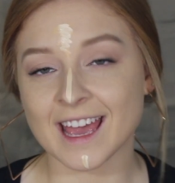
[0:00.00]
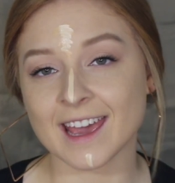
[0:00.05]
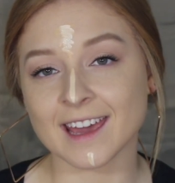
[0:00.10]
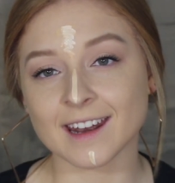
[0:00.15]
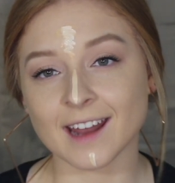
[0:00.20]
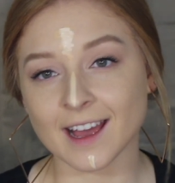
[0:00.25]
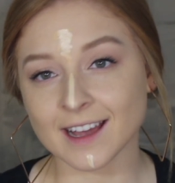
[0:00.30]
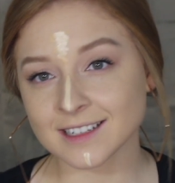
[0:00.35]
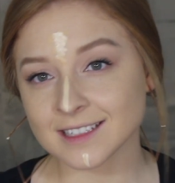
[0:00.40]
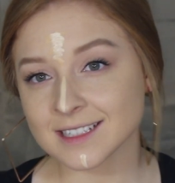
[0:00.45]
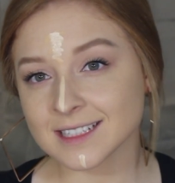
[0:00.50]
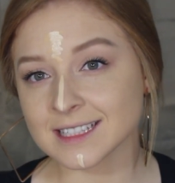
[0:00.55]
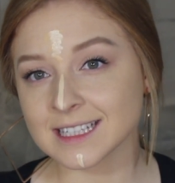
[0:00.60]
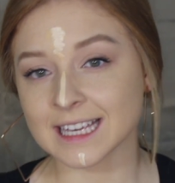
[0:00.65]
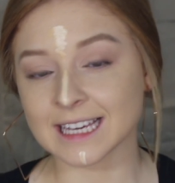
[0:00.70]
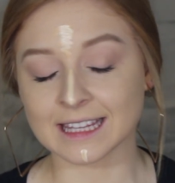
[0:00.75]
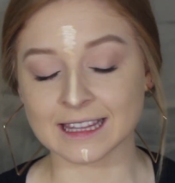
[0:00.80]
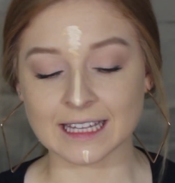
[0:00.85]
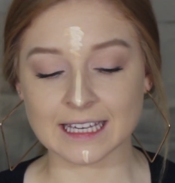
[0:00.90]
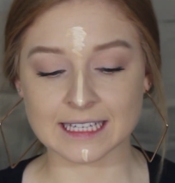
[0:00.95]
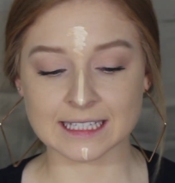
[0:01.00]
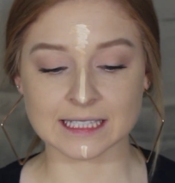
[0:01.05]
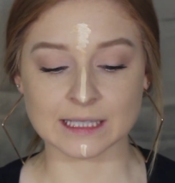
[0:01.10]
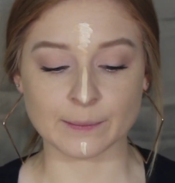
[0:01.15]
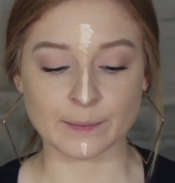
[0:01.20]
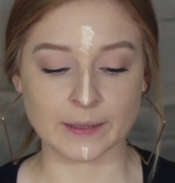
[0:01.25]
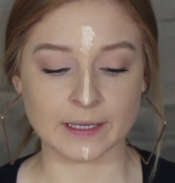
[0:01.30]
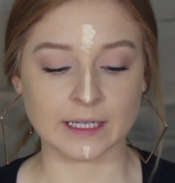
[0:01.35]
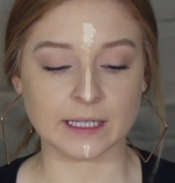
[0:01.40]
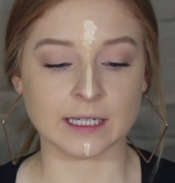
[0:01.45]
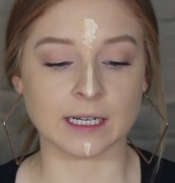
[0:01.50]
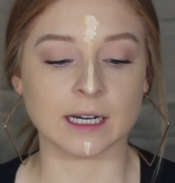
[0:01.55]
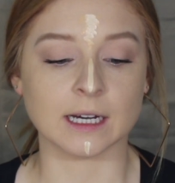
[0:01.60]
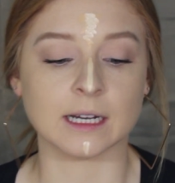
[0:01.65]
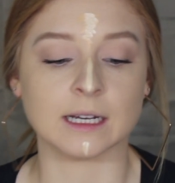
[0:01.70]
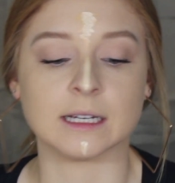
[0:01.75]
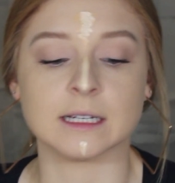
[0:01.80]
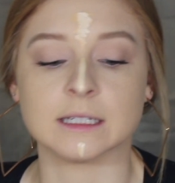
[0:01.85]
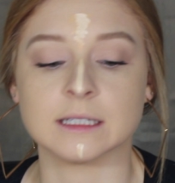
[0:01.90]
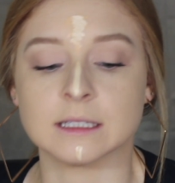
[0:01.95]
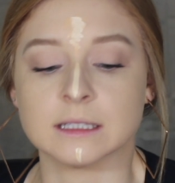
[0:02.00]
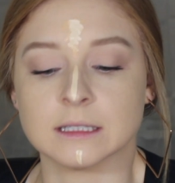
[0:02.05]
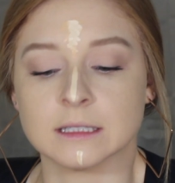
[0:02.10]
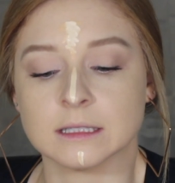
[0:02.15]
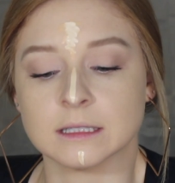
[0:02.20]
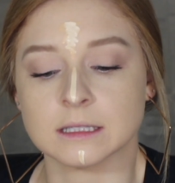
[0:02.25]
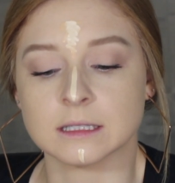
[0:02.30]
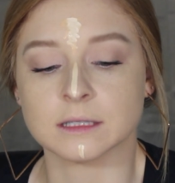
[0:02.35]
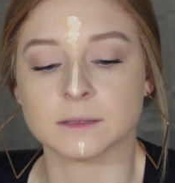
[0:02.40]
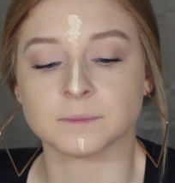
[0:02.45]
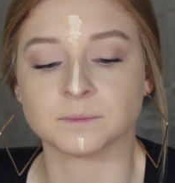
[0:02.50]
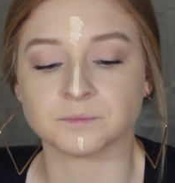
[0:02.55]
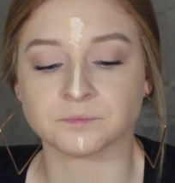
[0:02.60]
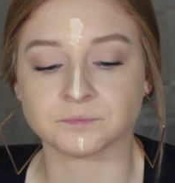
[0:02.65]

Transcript: And I just like this because